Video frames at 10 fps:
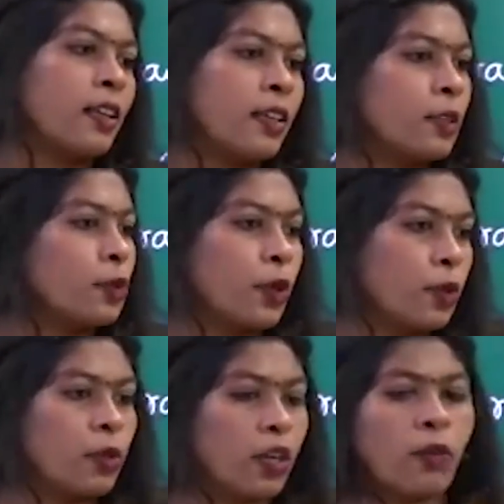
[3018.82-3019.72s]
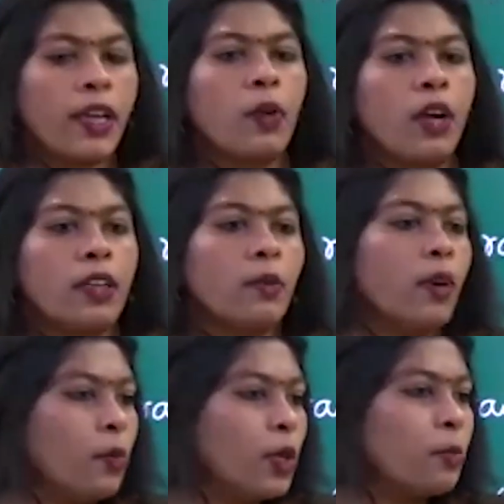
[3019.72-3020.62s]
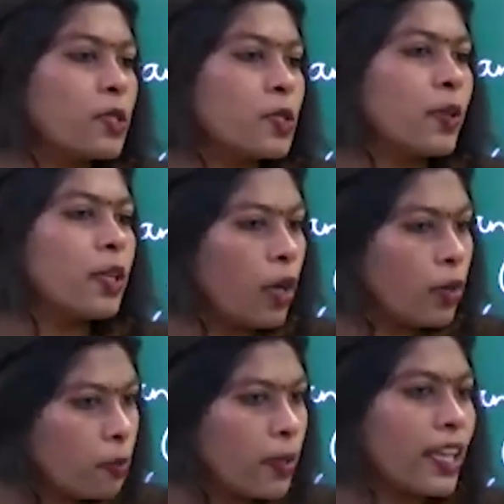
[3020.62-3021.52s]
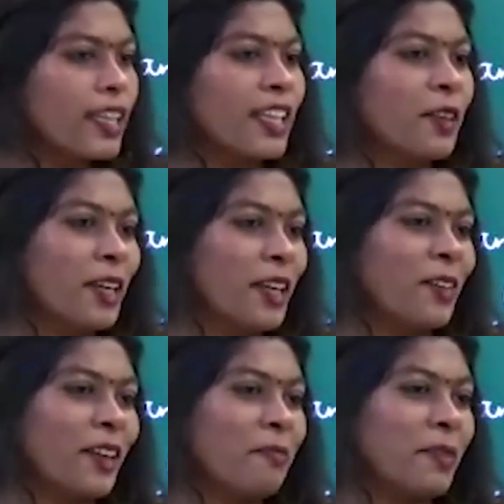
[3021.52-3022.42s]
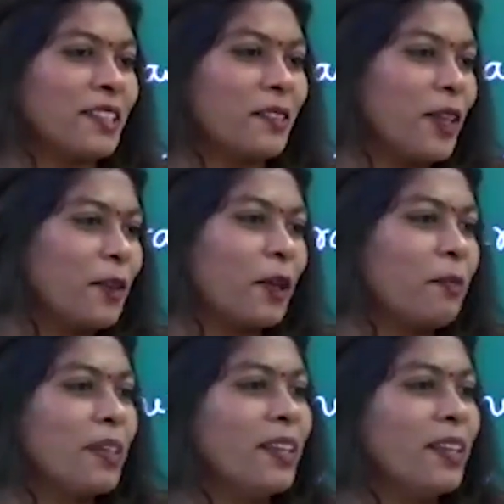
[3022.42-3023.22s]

to you, now I want, how will you persuade? You have to bring him, then only you can persuade to him.